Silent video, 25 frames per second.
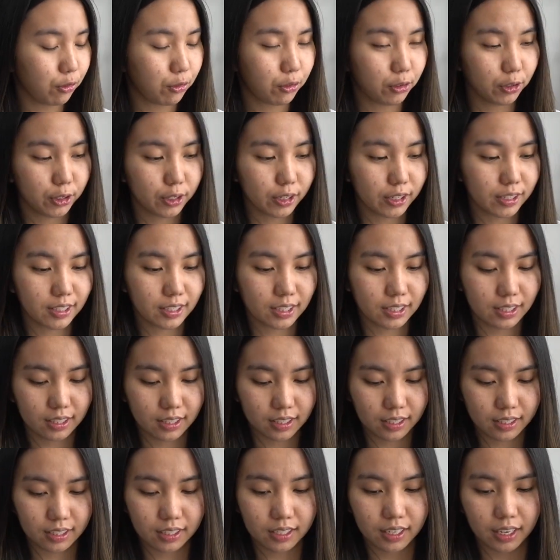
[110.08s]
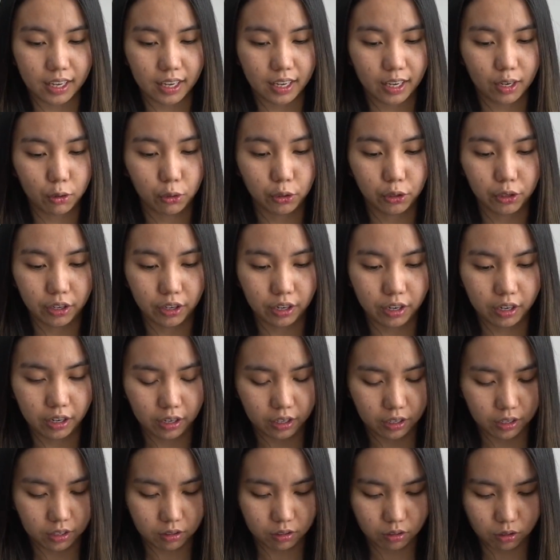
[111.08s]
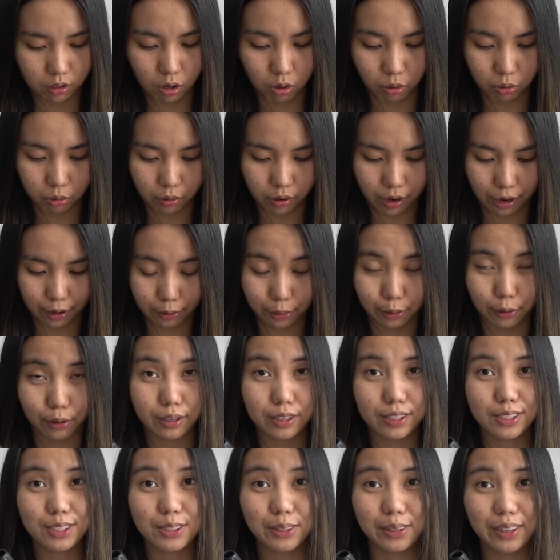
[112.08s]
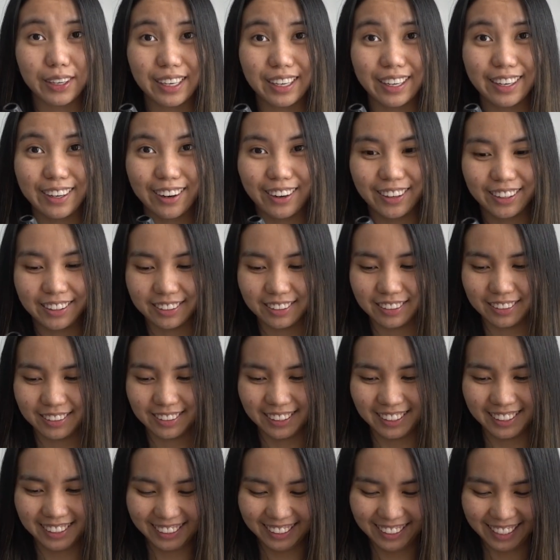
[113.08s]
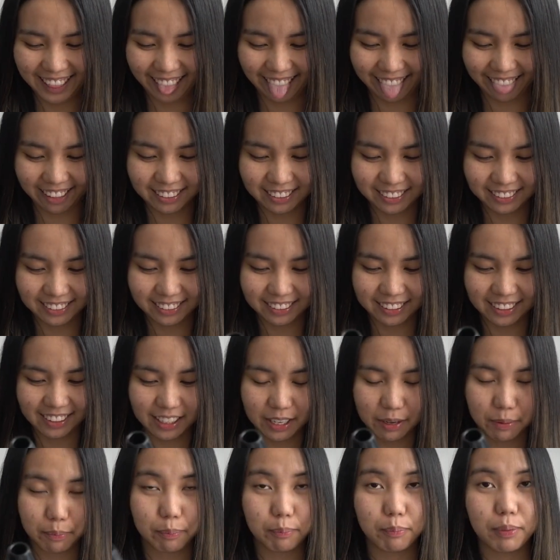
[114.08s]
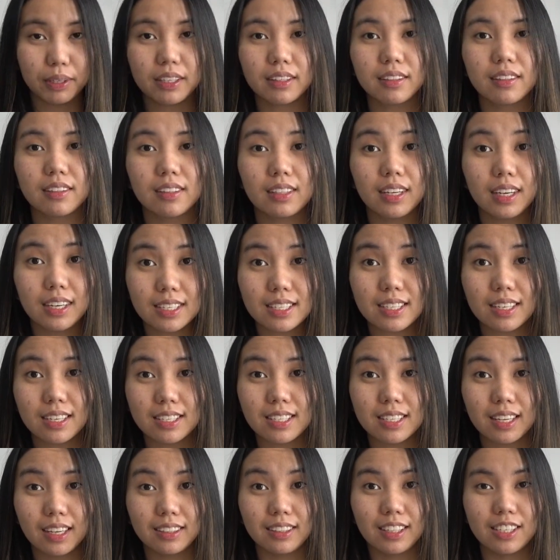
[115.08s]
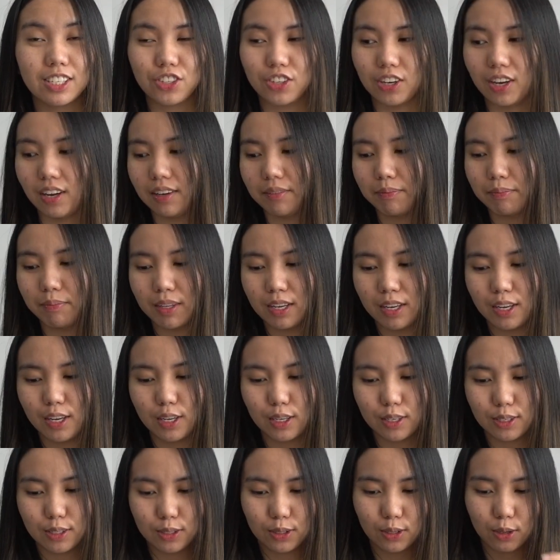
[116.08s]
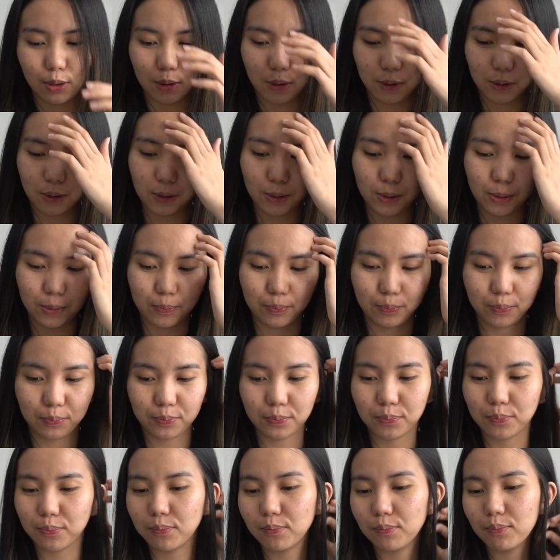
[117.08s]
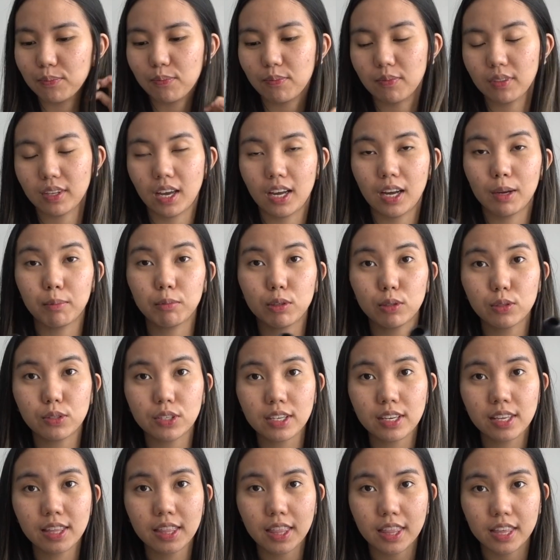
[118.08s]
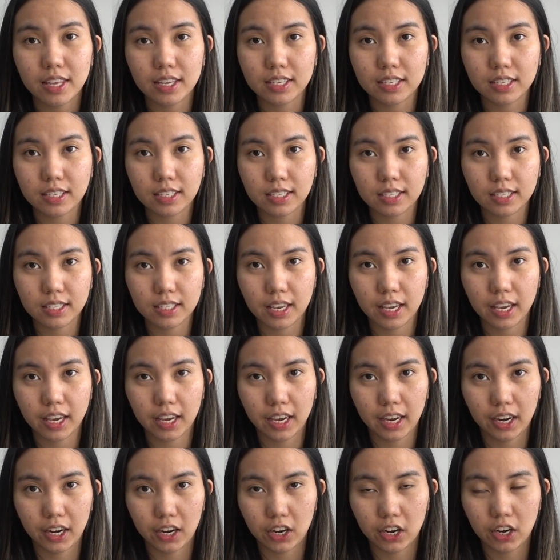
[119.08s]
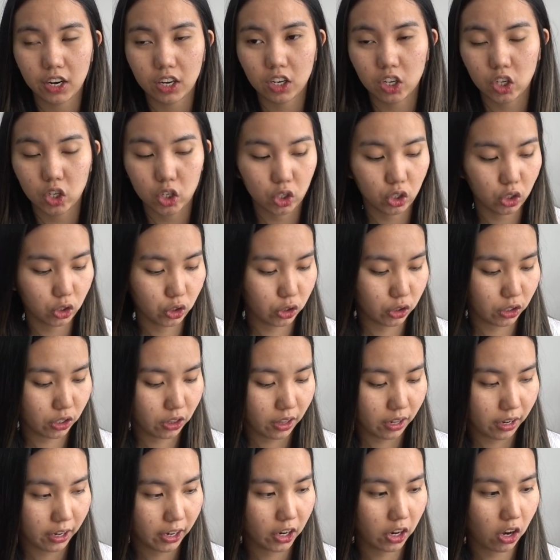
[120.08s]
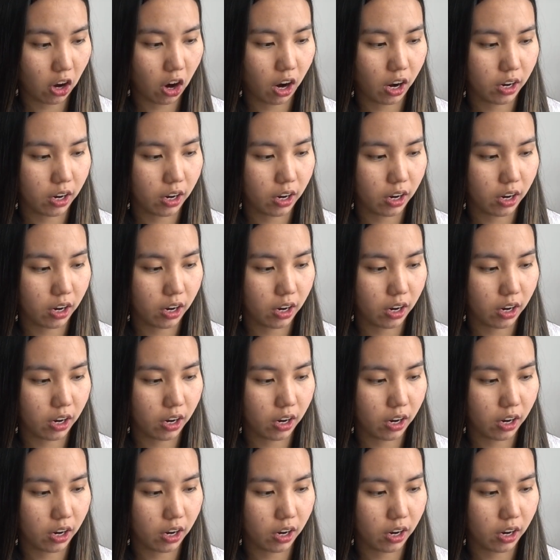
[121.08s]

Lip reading: for today, or oh, I thought it's already on. But nakasaksak na siya. So I'm using this hair curler that I